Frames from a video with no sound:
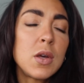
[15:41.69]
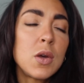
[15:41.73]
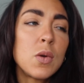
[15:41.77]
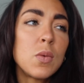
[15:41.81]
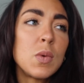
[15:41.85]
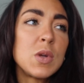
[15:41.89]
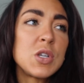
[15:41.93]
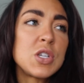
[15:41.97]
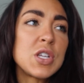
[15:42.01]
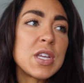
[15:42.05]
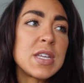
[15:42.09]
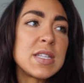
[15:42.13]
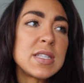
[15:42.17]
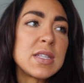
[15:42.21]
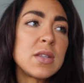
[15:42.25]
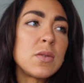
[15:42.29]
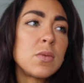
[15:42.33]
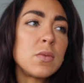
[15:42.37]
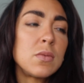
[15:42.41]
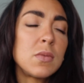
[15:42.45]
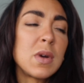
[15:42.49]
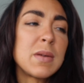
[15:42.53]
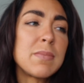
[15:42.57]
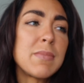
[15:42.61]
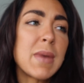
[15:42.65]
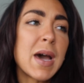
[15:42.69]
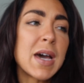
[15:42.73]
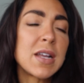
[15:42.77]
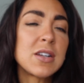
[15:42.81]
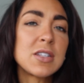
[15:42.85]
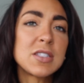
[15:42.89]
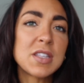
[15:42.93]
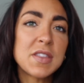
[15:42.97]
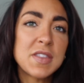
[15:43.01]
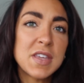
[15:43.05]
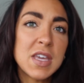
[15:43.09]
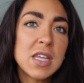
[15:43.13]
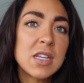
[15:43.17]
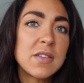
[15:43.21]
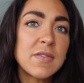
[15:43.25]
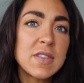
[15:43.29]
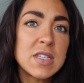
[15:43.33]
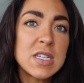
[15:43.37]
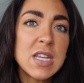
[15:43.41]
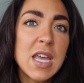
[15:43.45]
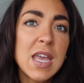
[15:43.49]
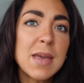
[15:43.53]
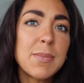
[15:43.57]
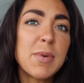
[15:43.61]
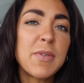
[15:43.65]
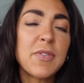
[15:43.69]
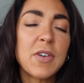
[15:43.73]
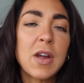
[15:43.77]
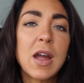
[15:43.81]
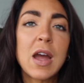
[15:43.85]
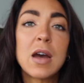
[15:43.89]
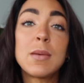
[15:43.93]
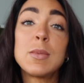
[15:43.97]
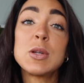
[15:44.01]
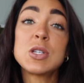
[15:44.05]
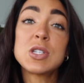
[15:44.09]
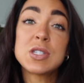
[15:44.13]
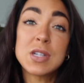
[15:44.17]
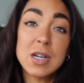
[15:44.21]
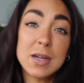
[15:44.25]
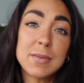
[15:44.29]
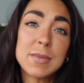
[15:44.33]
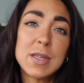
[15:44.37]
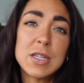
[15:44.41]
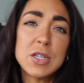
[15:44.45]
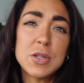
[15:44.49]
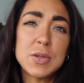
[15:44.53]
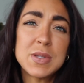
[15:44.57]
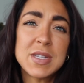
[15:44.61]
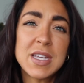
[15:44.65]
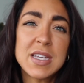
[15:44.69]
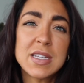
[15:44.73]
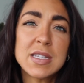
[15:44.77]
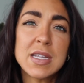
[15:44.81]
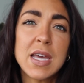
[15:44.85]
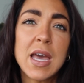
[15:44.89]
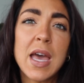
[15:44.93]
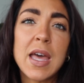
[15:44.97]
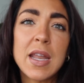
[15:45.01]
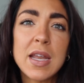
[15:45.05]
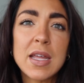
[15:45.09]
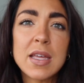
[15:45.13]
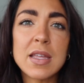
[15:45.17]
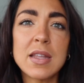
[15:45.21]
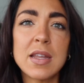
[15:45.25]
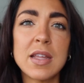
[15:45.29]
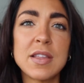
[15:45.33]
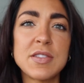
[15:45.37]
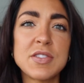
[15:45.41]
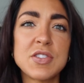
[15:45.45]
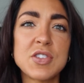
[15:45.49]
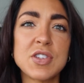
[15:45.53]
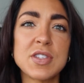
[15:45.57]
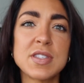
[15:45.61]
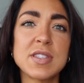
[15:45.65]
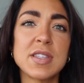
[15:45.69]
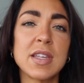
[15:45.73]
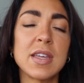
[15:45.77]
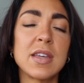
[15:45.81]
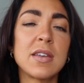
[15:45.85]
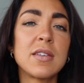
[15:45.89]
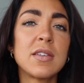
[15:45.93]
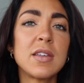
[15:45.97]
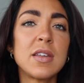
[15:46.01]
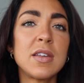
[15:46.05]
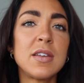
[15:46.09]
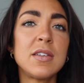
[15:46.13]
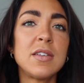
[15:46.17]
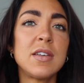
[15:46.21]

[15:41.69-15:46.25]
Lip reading: which isn't what matters at the end of the day, but for how much time they do take to edit, it's just like,